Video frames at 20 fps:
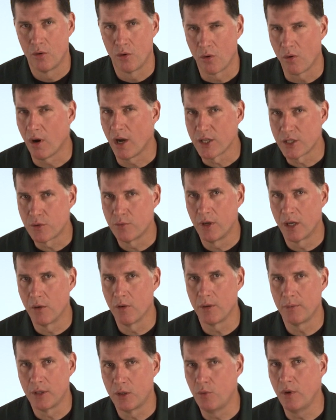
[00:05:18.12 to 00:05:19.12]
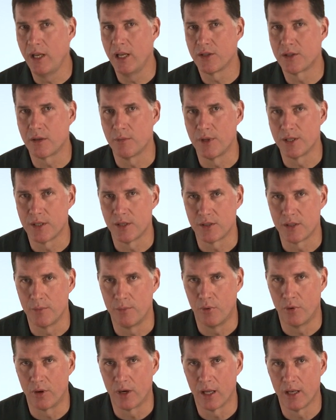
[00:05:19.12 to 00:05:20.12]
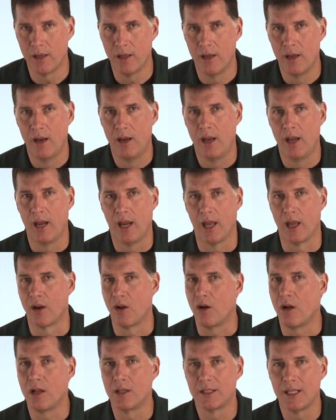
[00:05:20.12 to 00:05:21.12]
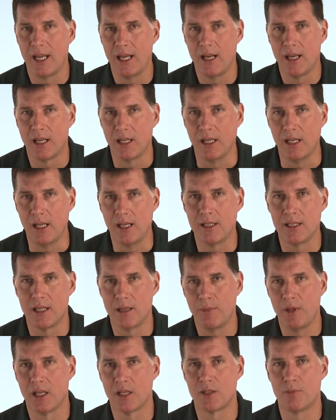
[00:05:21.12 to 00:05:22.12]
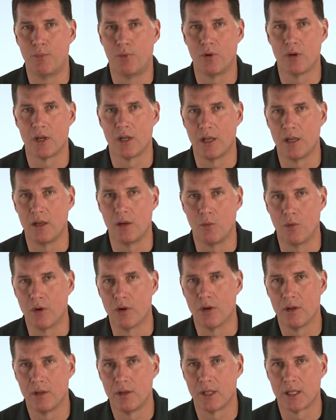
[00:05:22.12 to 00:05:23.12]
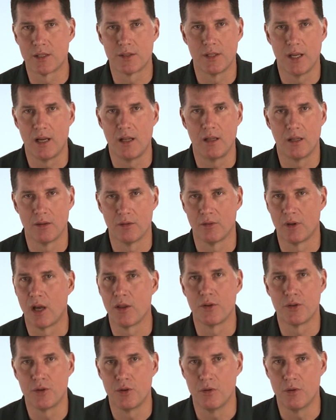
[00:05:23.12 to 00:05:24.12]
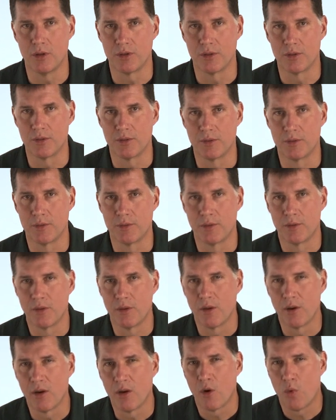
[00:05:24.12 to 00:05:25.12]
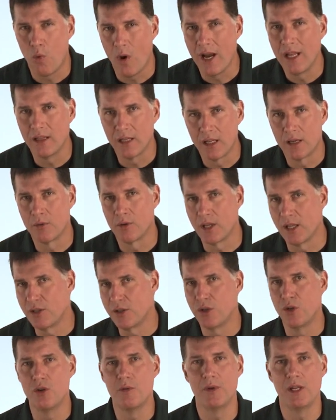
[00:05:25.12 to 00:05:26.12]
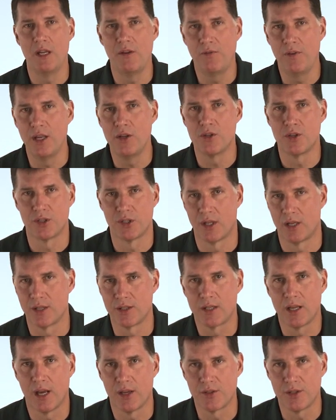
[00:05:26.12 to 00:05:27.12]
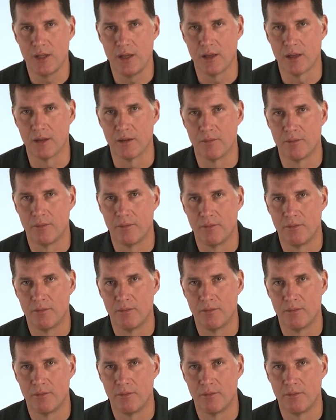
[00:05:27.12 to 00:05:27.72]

Cross-triggering between instruments is supported, and all data can easily be exported into Word, Excel, or other tools. There are quite literally too many features to discuss here.